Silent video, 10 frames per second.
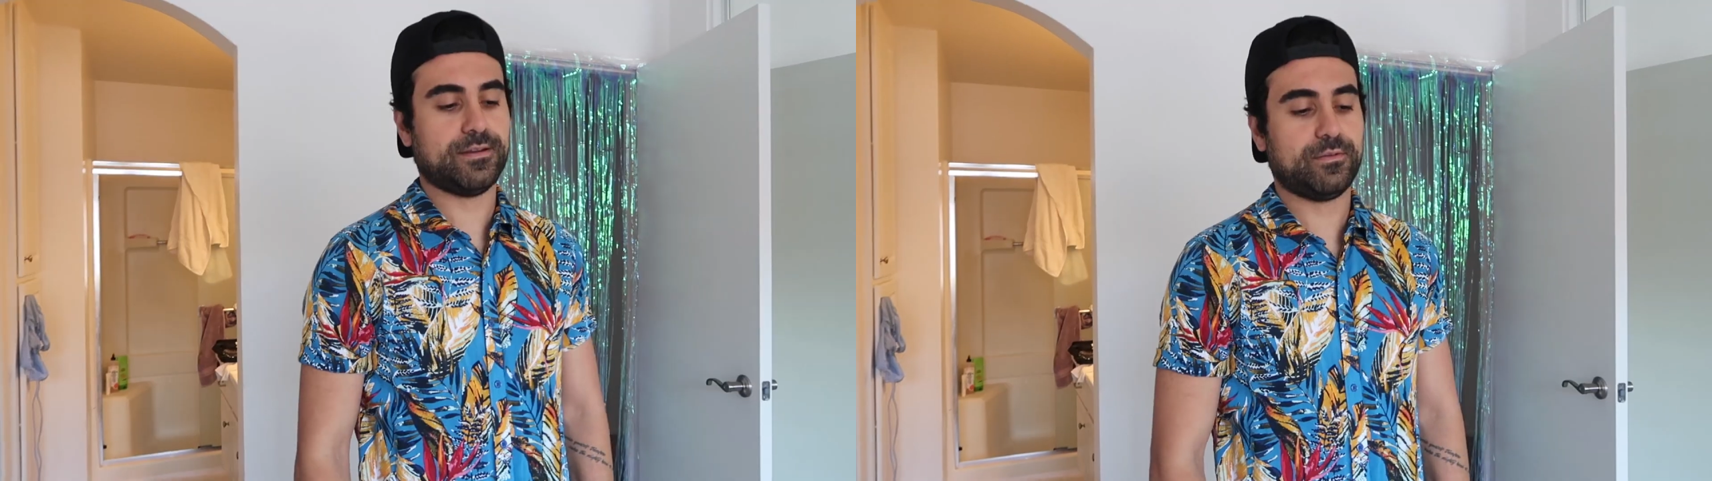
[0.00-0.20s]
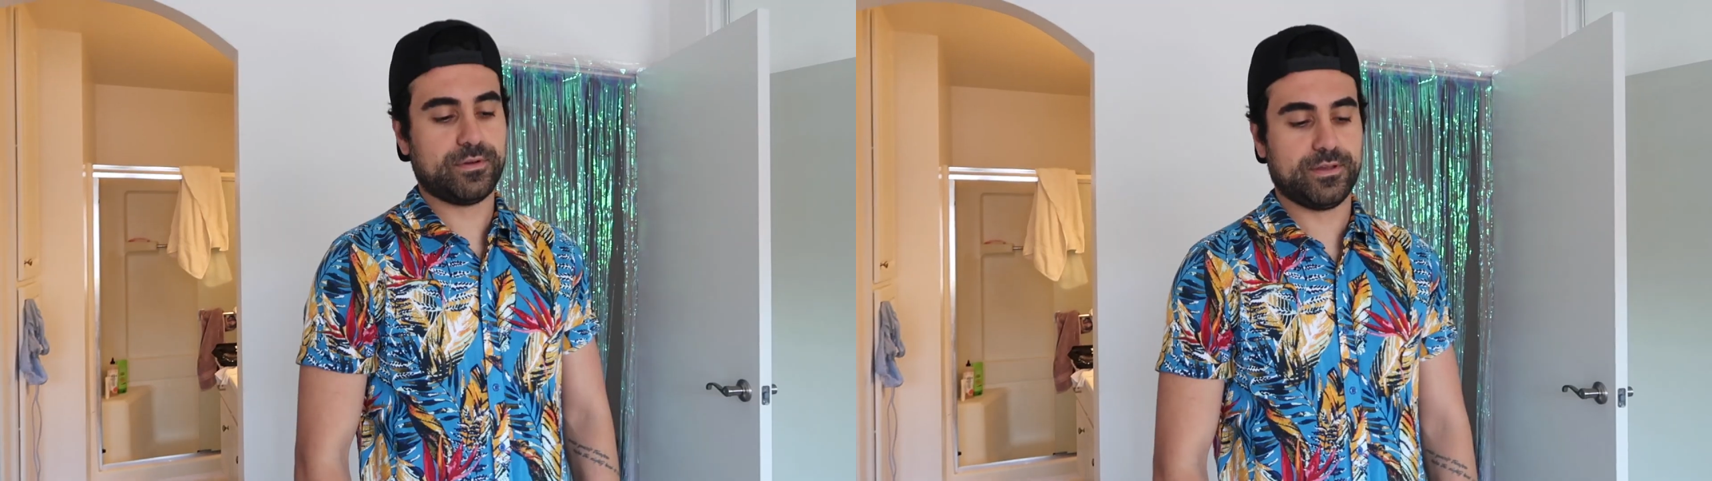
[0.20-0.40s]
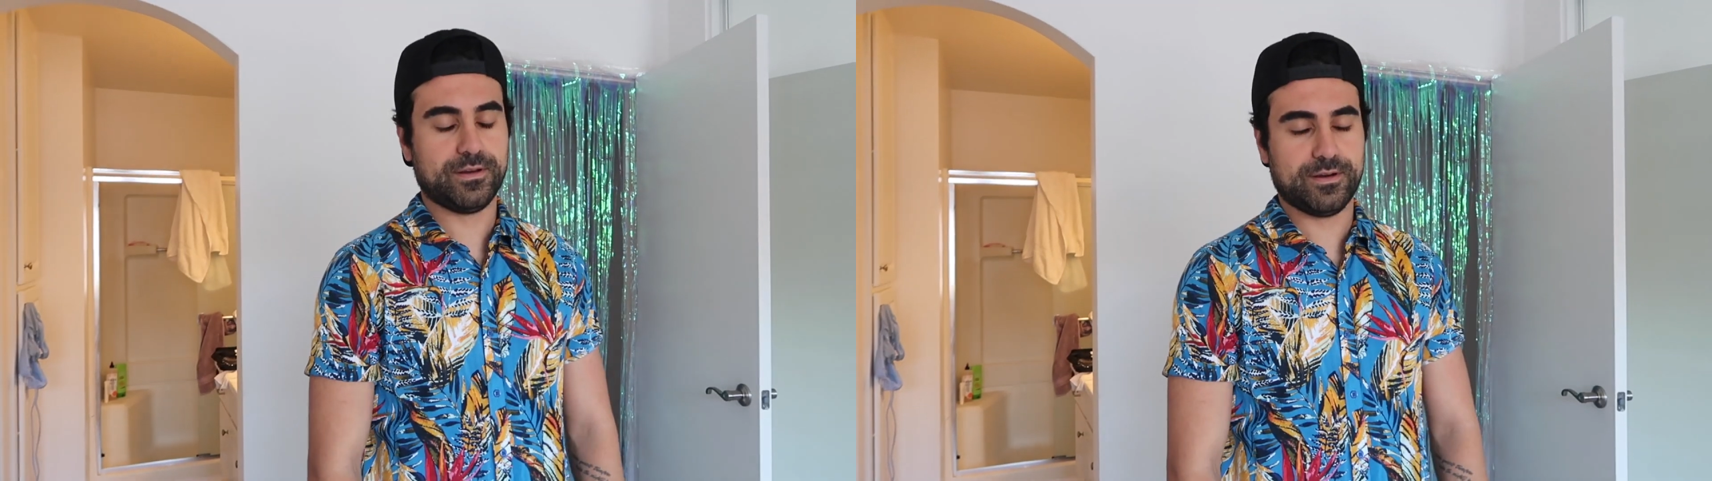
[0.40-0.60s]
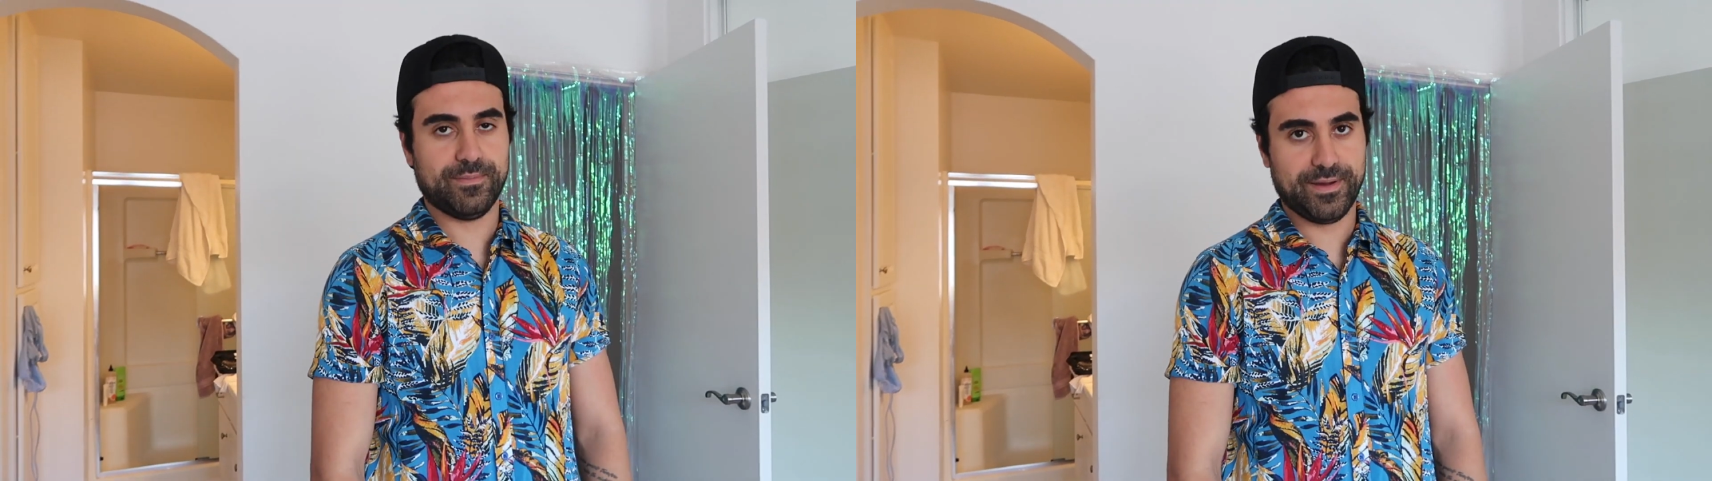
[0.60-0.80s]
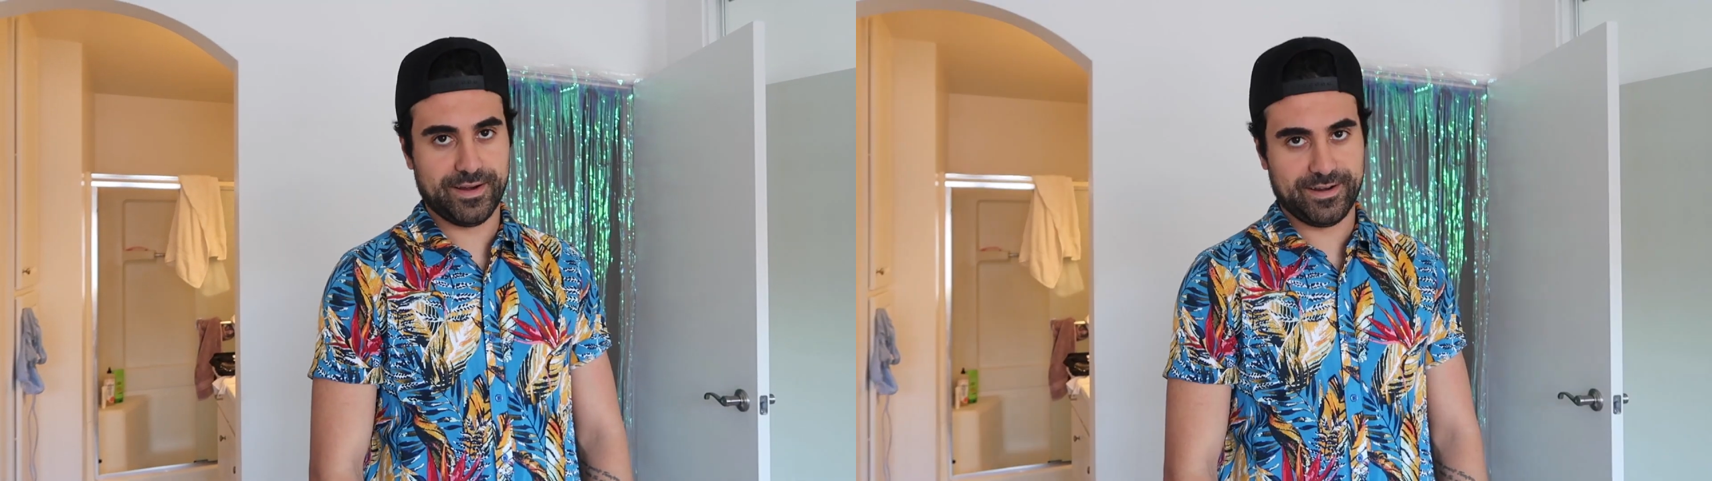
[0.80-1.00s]
I don't want to hear
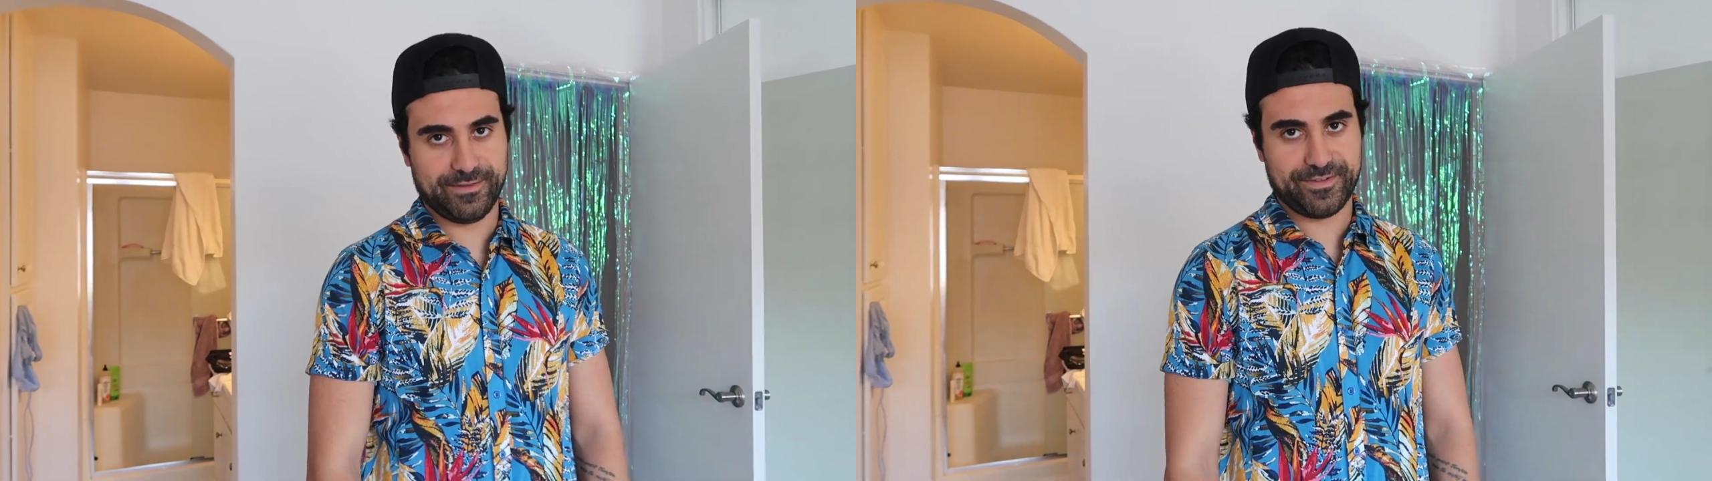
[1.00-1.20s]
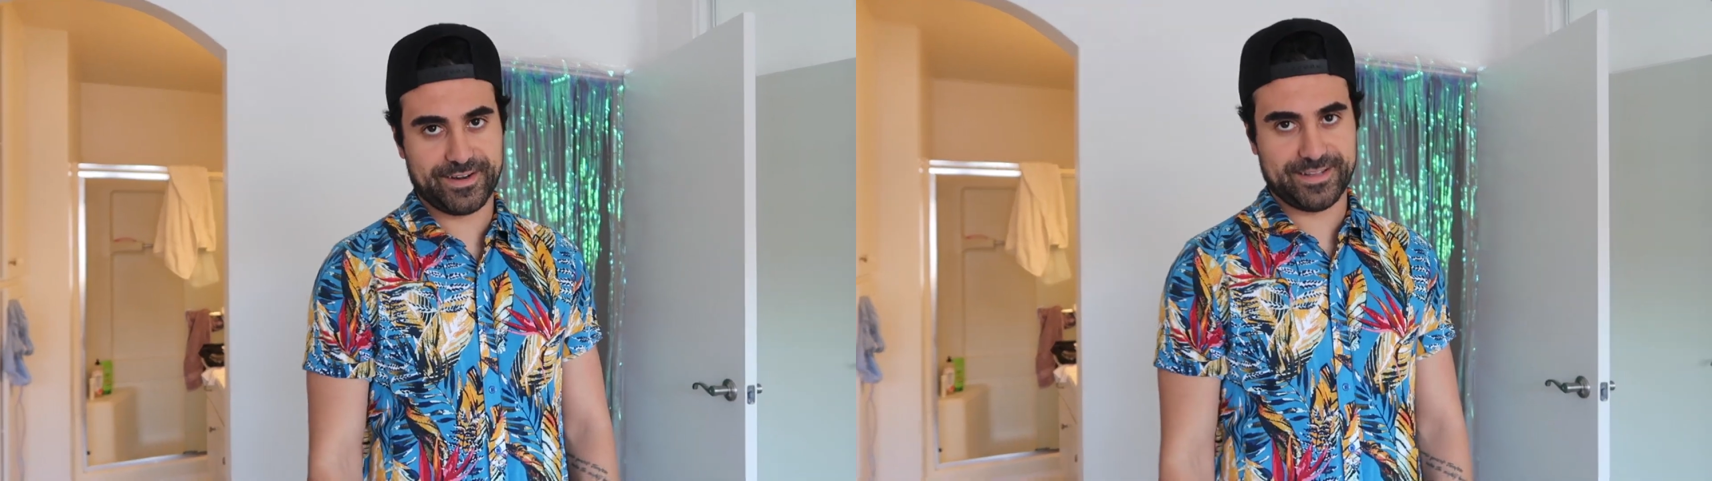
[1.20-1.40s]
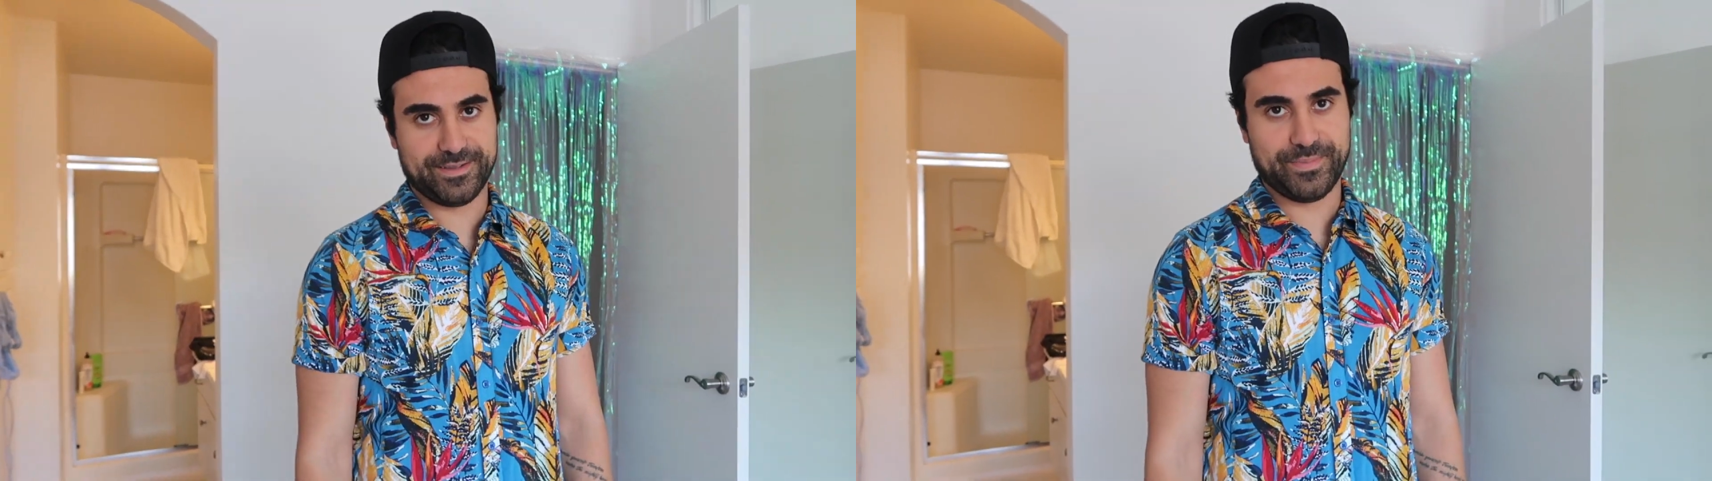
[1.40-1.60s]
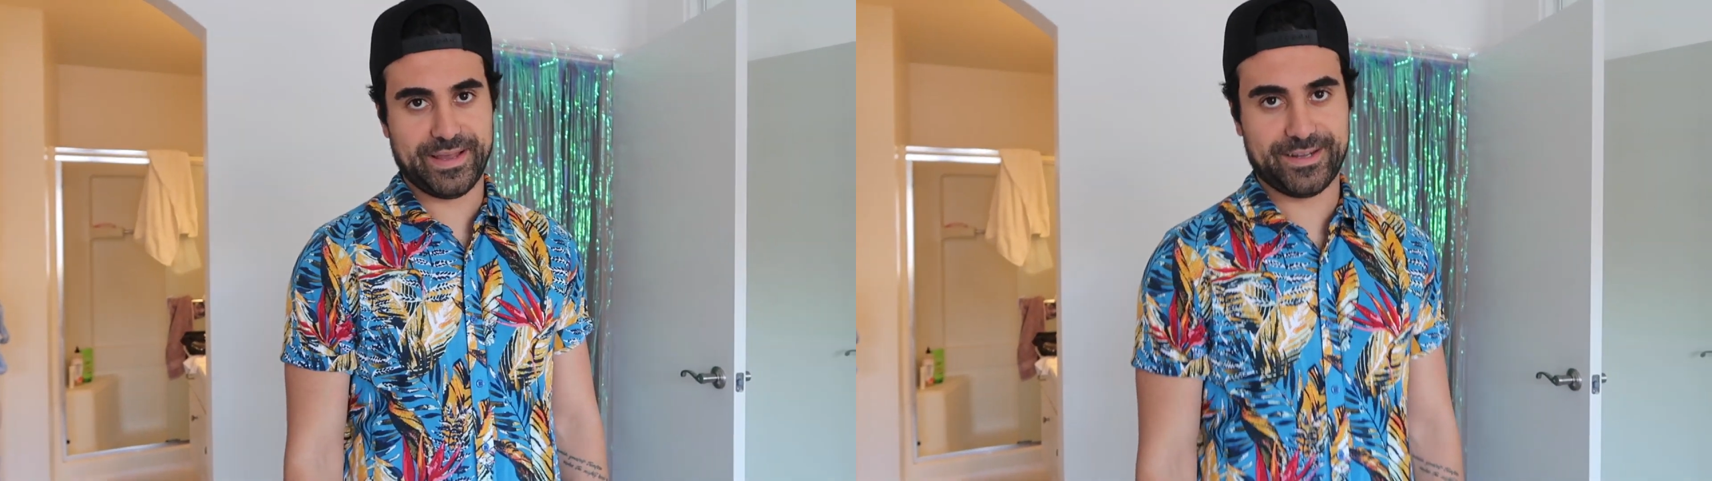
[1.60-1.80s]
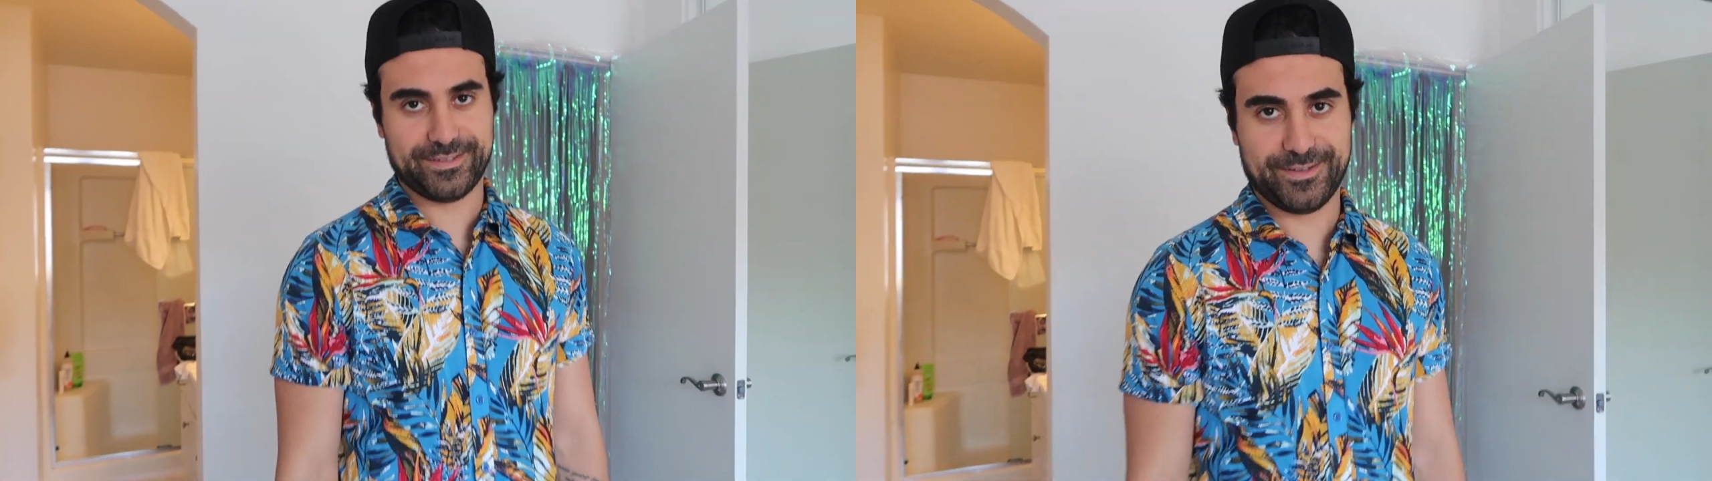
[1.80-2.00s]
about it. I forgot to
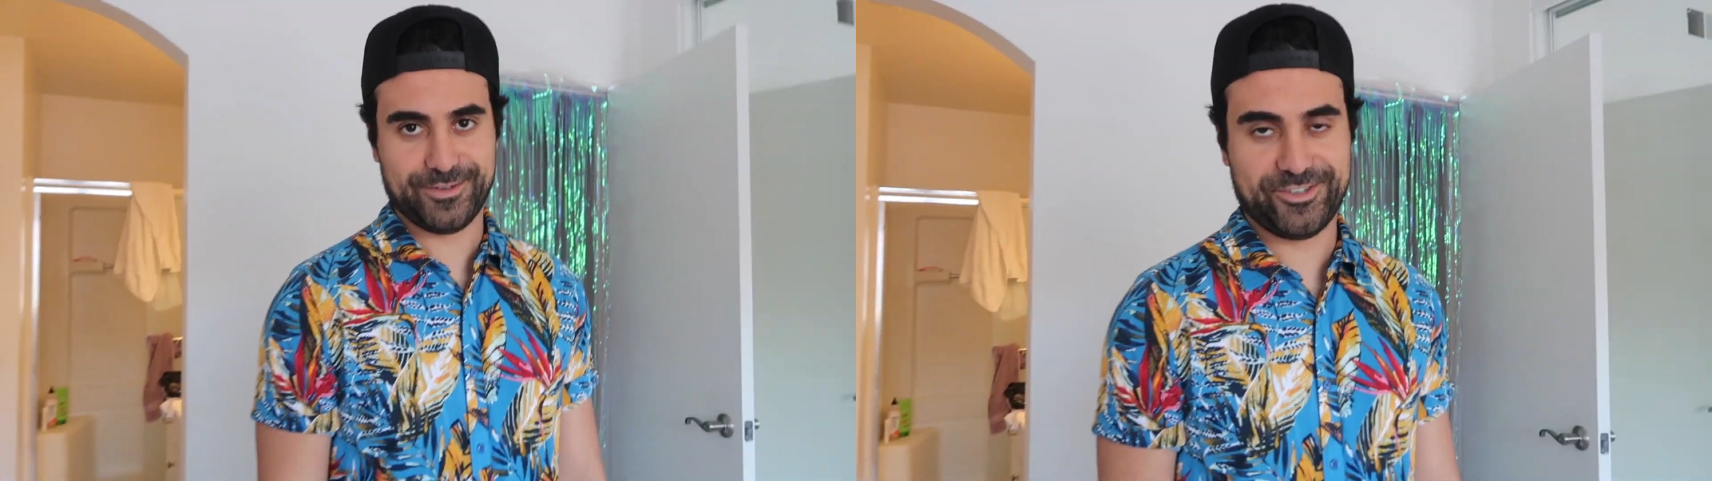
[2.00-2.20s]
pack another